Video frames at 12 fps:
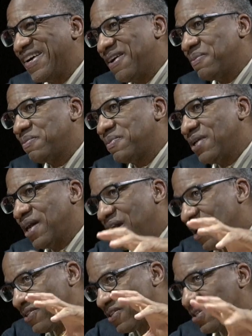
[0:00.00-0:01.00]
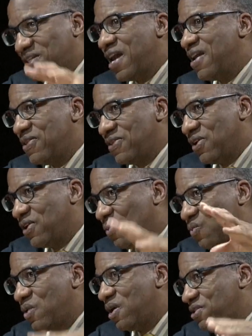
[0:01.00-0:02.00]
up and stay there
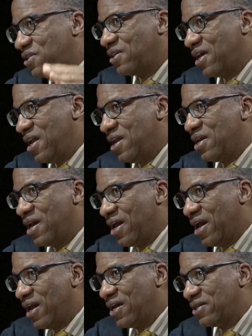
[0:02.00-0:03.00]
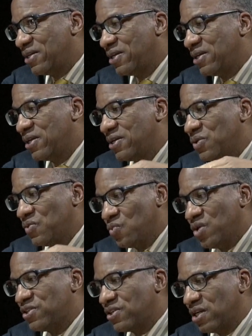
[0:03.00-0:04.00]
once they had
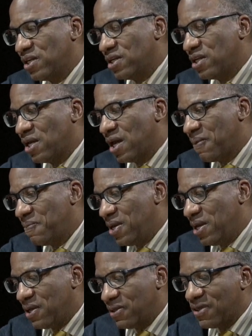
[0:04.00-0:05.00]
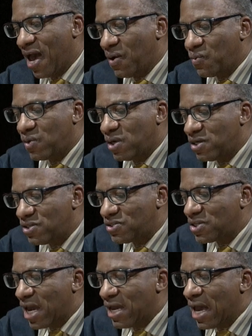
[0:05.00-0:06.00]
risen. I mean, that
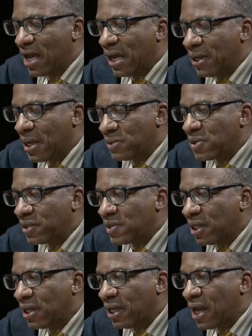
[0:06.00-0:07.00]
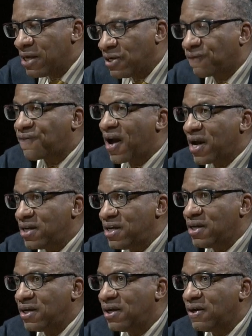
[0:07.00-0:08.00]
was a
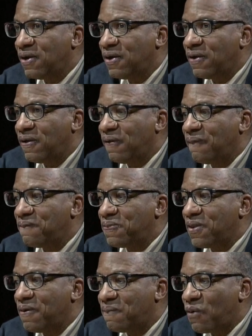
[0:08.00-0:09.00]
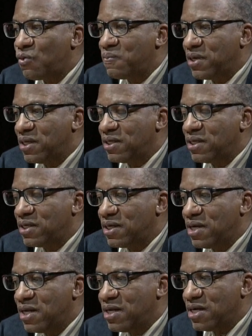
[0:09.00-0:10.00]
defining moment
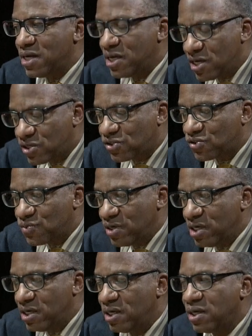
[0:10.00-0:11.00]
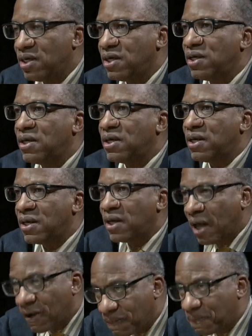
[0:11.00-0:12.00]
in the history
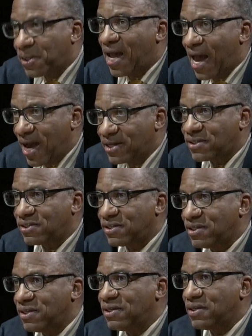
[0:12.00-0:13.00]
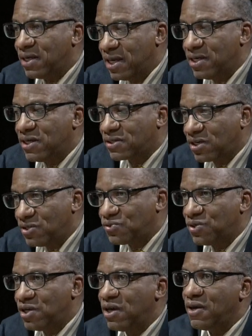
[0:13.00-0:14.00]
of blacks mm-hmm. in this
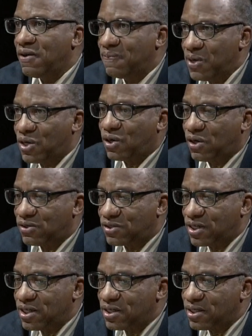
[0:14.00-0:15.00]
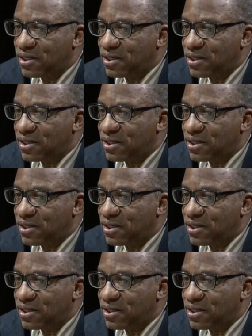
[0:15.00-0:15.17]
country, because it